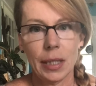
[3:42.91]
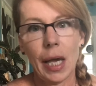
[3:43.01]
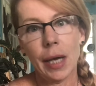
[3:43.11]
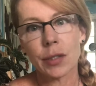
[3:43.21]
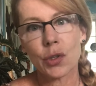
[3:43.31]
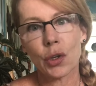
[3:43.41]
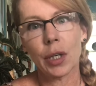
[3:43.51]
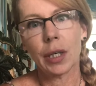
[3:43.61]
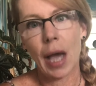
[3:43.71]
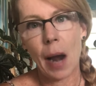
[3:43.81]
Cancer
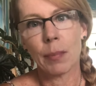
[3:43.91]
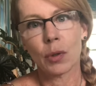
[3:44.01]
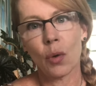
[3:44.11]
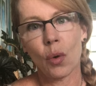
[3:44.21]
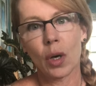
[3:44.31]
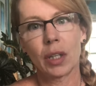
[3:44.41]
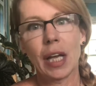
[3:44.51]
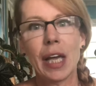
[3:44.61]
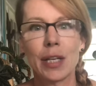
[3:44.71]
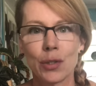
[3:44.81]
and
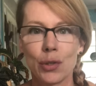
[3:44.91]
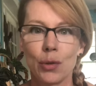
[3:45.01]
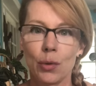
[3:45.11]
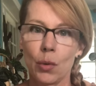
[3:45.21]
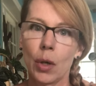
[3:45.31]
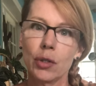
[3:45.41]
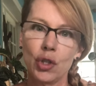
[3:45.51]
Capricorn into